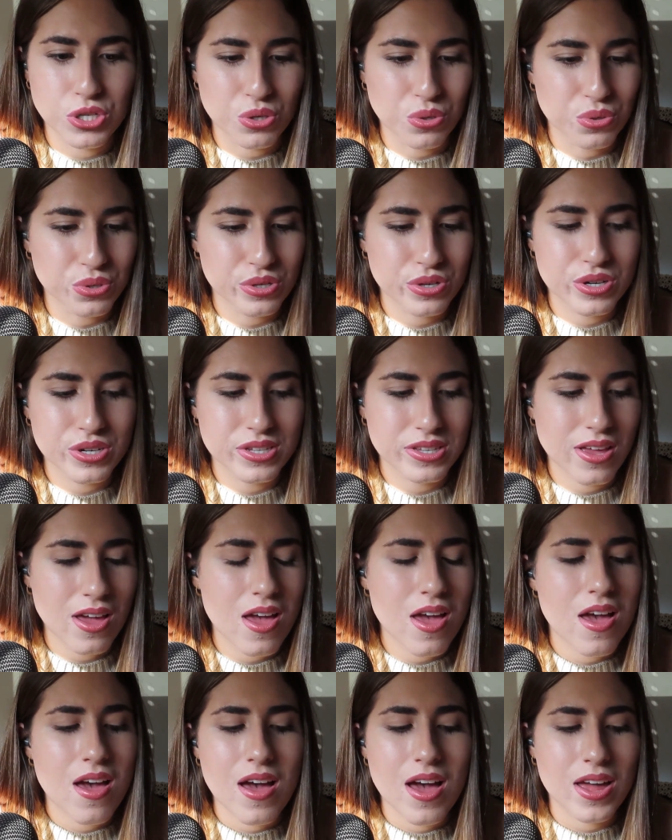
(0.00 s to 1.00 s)
shoulders
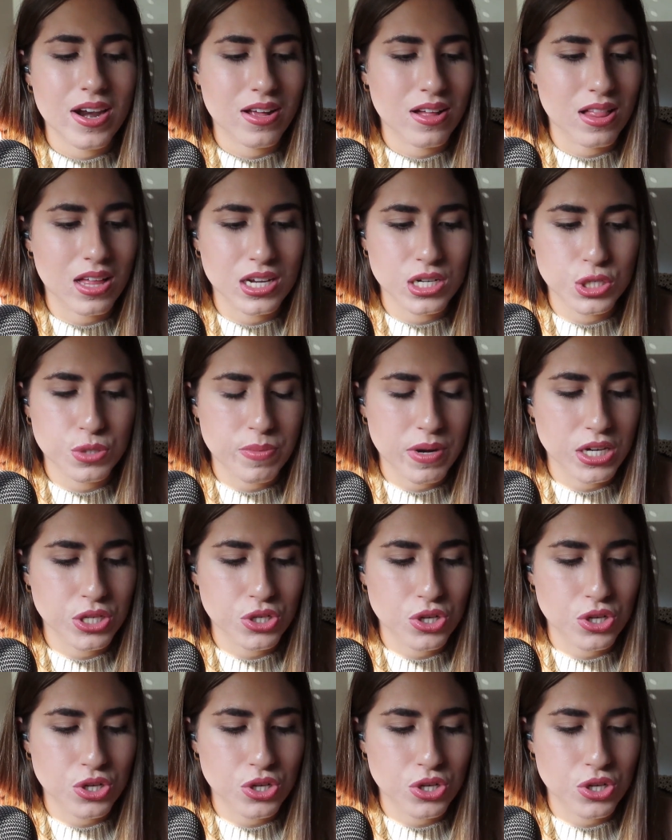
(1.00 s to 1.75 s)
and clenched my